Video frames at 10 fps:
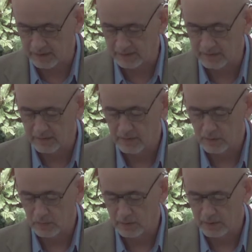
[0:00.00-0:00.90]
they
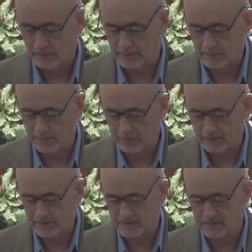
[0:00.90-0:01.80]
were able to
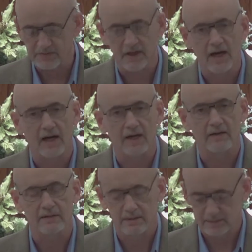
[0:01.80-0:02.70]
put these aside
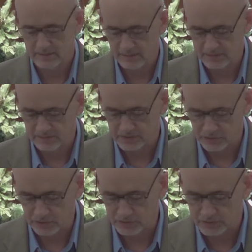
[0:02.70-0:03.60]
as a
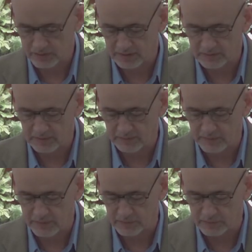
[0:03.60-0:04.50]
church and as
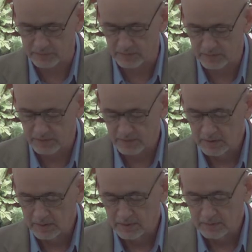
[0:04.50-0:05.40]
individuals.
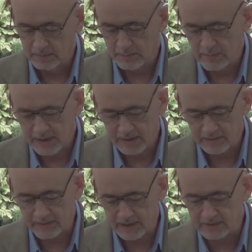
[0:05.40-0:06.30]
But many
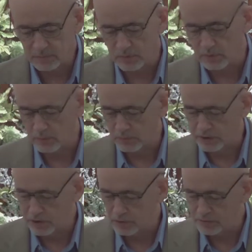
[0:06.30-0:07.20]
of these were
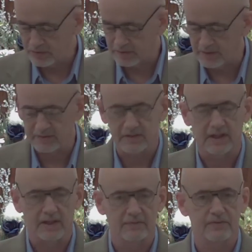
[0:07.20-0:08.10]
using these
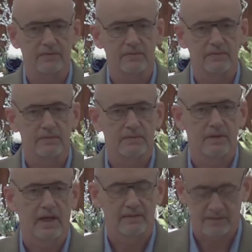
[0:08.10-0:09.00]
gifts
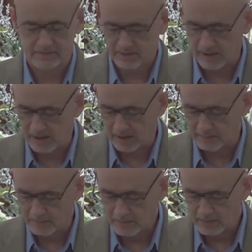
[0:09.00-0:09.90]
at this
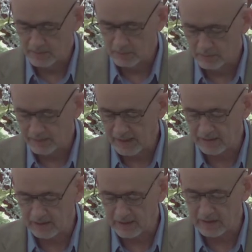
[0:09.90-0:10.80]
time
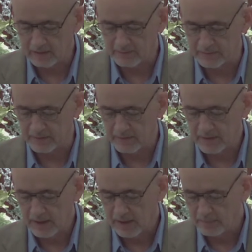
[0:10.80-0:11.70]
without love.
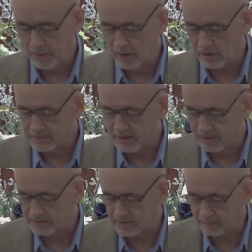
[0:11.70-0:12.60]
And Paul
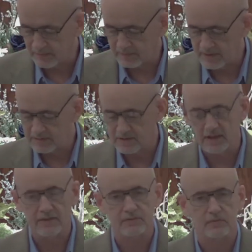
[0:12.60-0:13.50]
tells them that these
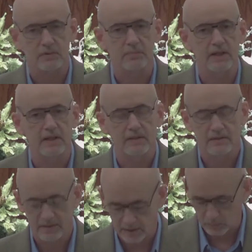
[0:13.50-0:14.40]
gifts would be
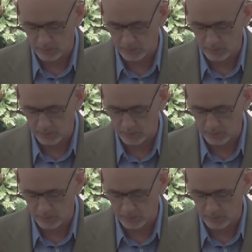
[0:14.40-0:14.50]
done